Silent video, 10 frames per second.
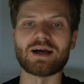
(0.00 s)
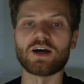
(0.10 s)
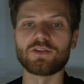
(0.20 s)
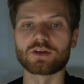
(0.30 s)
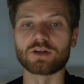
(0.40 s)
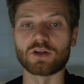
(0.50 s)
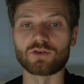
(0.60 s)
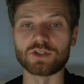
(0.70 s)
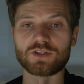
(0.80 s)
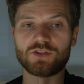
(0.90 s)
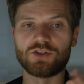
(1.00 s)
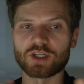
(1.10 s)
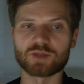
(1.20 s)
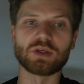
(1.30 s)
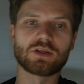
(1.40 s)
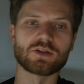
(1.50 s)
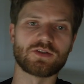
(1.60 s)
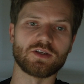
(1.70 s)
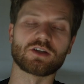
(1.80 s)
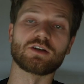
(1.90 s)
other countries just because
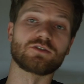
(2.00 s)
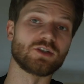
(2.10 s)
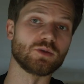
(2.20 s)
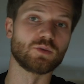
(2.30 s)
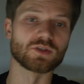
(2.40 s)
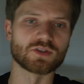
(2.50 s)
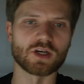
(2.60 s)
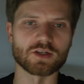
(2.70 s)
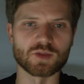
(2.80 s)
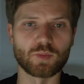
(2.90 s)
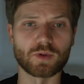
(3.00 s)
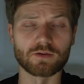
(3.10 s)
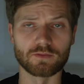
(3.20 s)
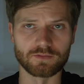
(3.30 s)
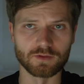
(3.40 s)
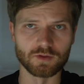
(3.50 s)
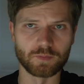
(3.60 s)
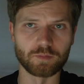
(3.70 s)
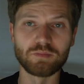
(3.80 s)
their country was not as powerful.